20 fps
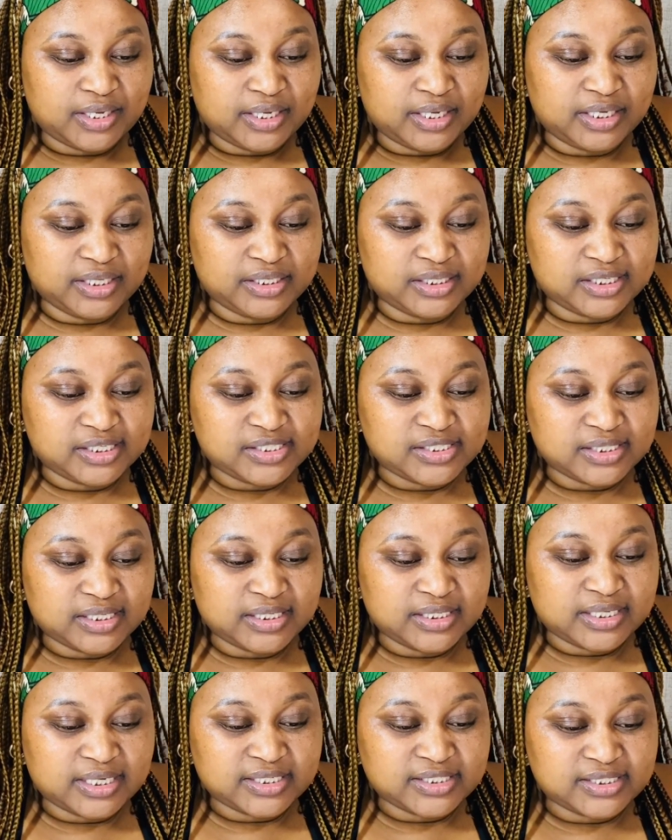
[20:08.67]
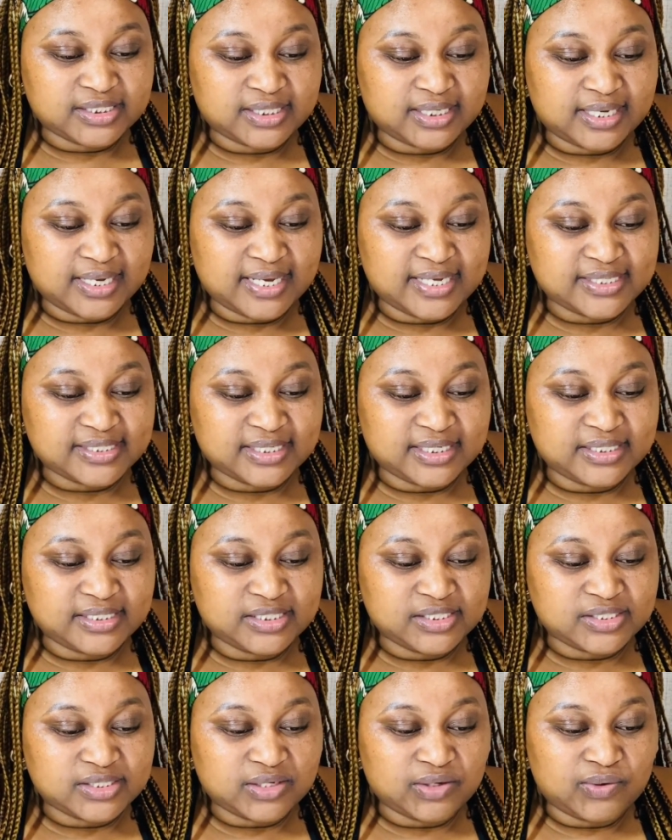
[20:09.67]
in this industry, as it
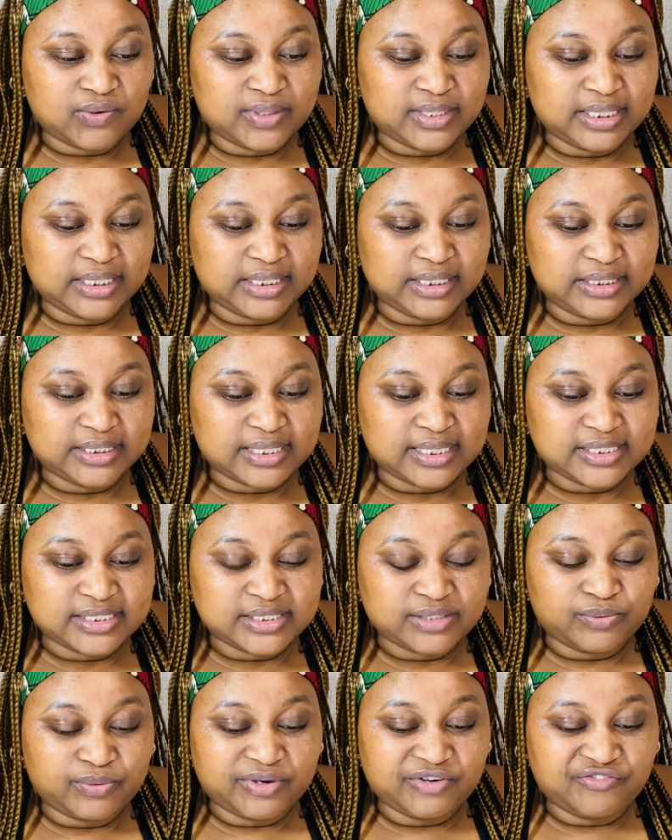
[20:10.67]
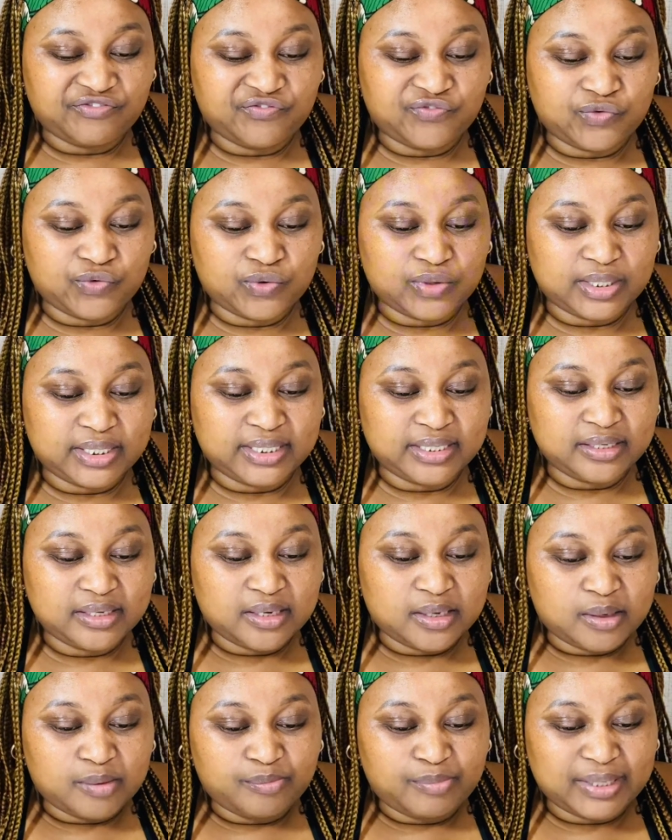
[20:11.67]
is the only industry we fully
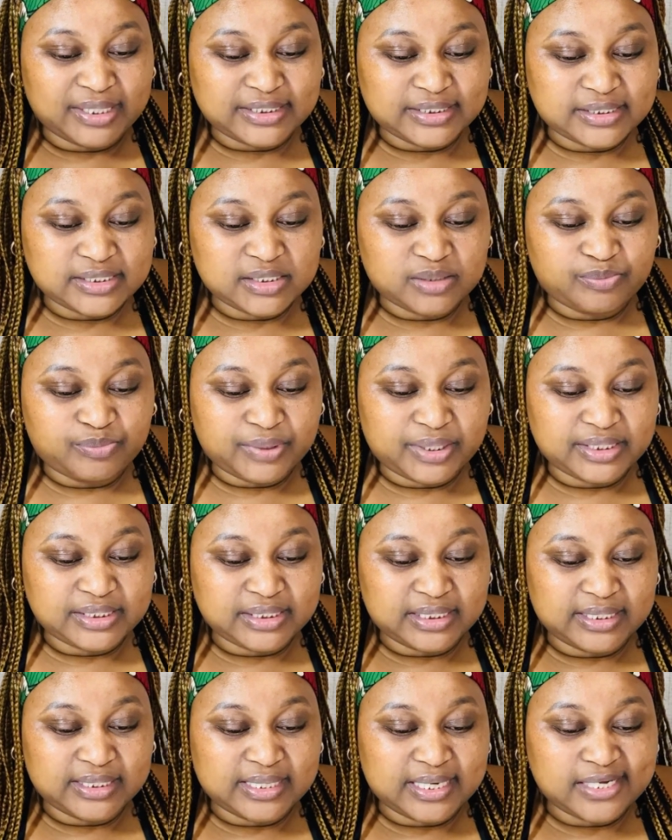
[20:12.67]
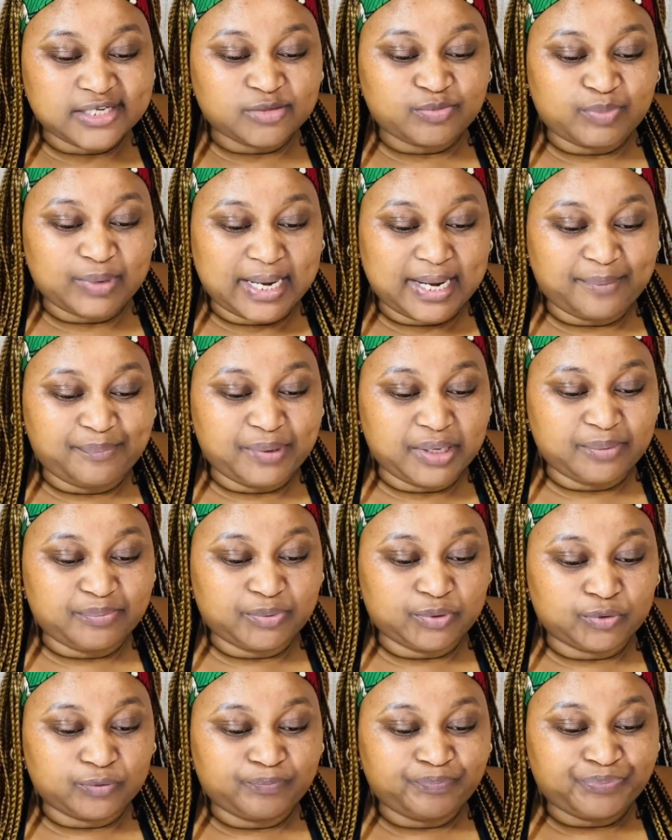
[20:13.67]
participate in as black
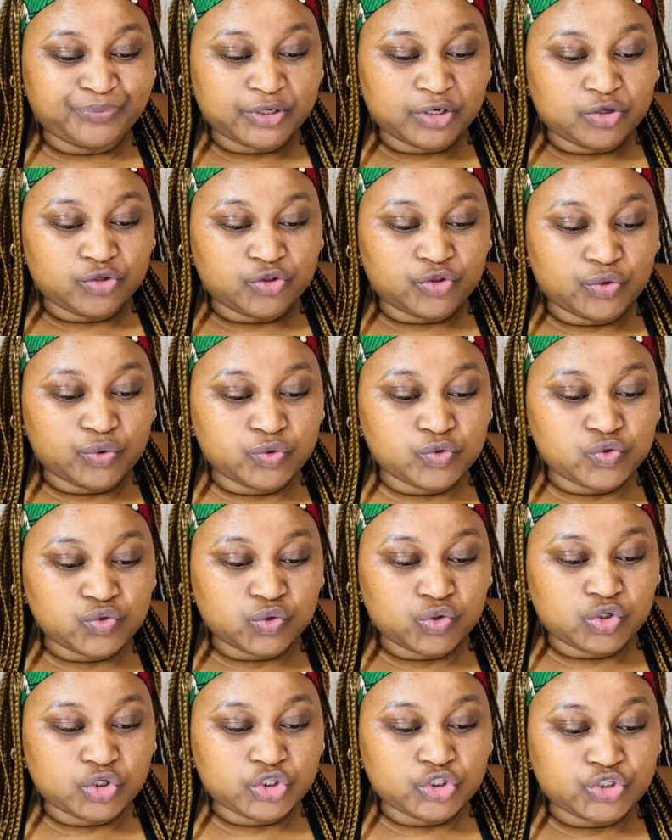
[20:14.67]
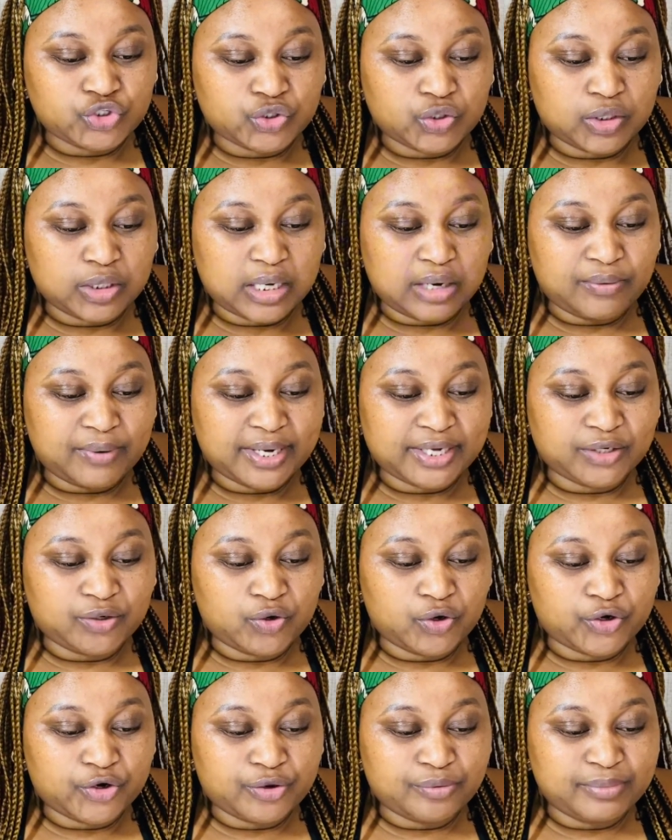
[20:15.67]
people. Those who control our
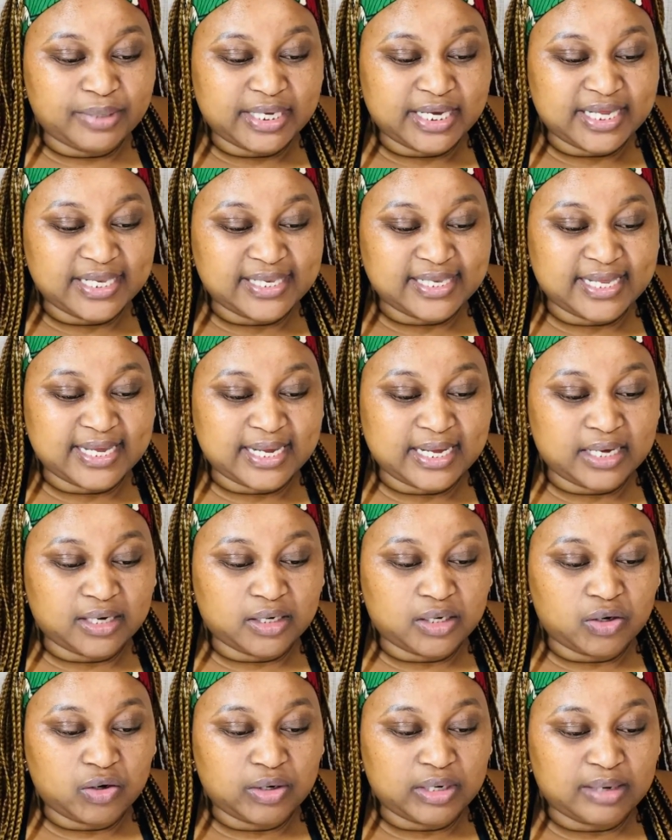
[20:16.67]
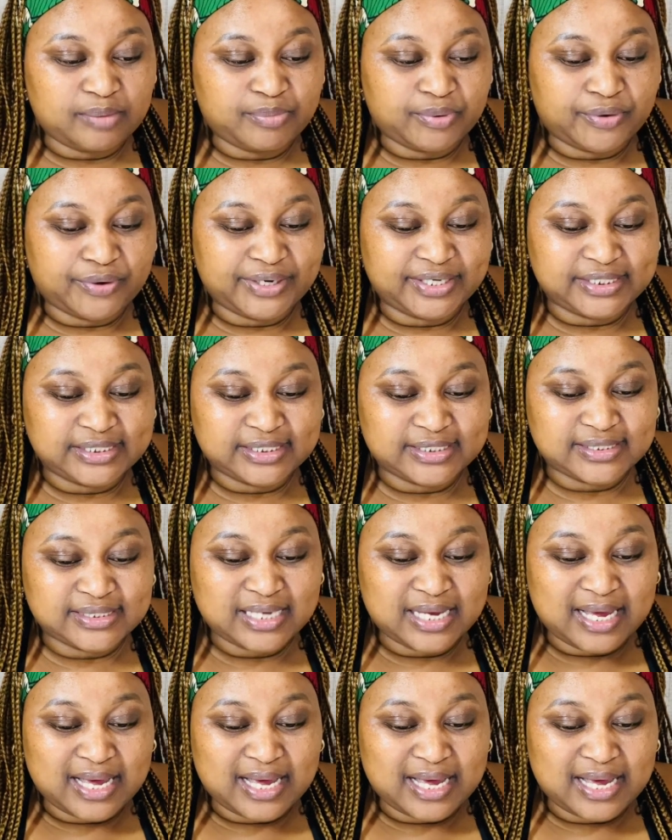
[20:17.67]
economy and their collaborators